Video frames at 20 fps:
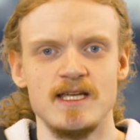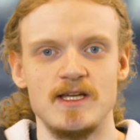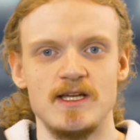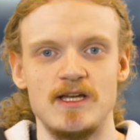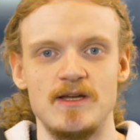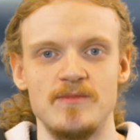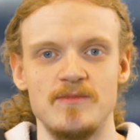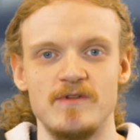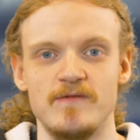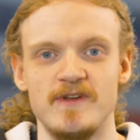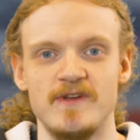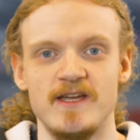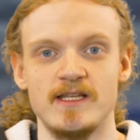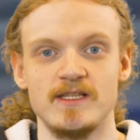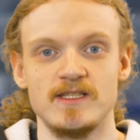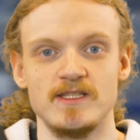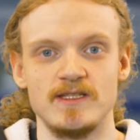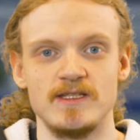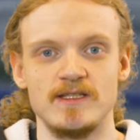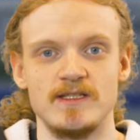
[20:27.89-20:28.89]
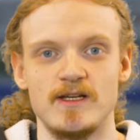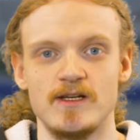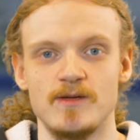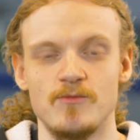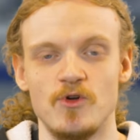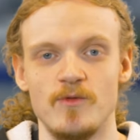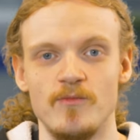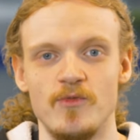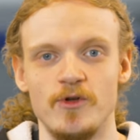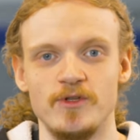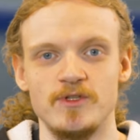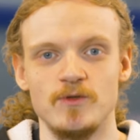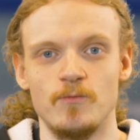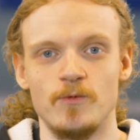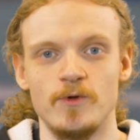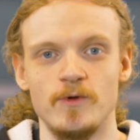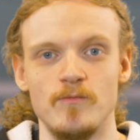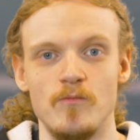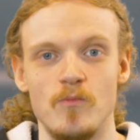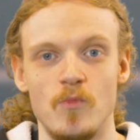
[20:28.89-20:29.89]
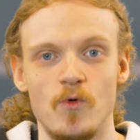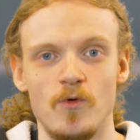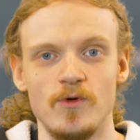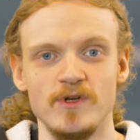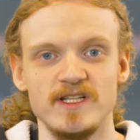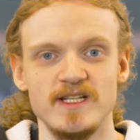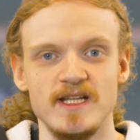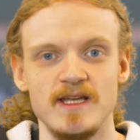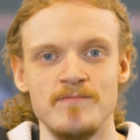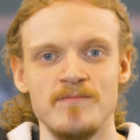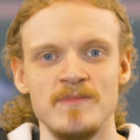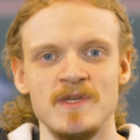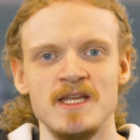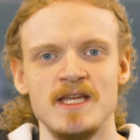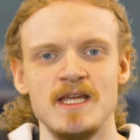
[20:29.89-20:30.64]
In fact, Nakamura-Berta won more than him.